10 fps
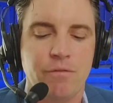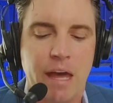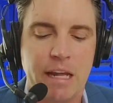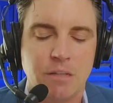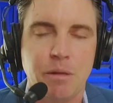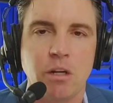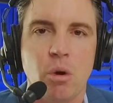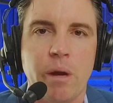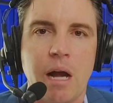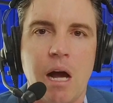that has been
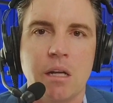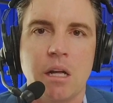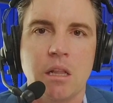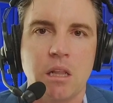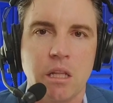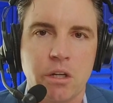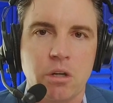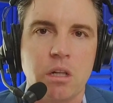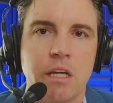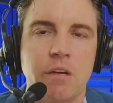going on
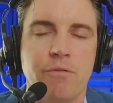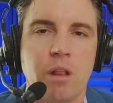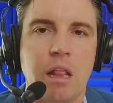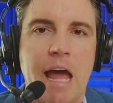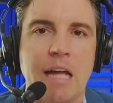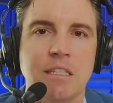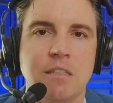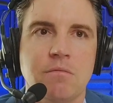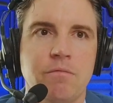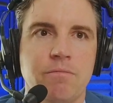literally for the last,
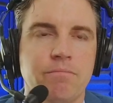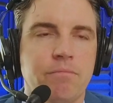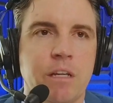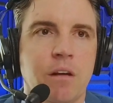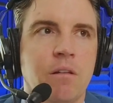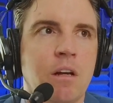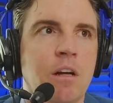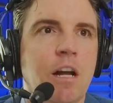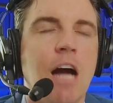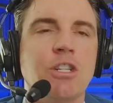you know,
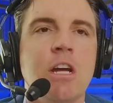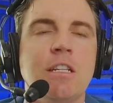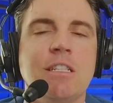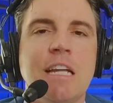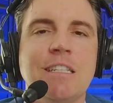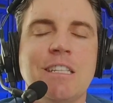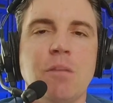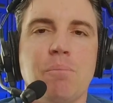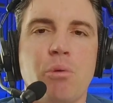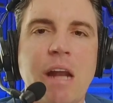gosh, since the
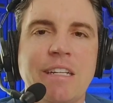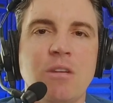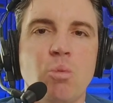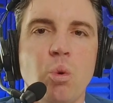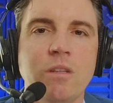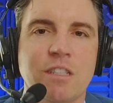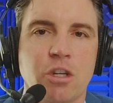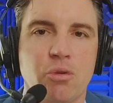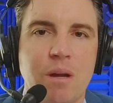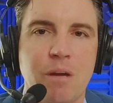Bretton Woods
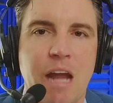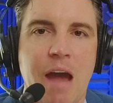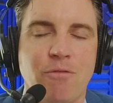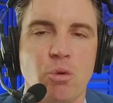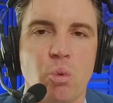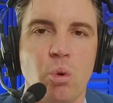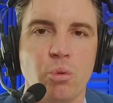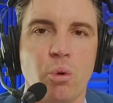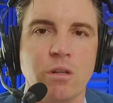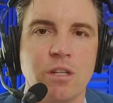agreement after World
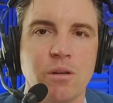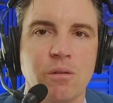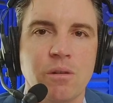War II.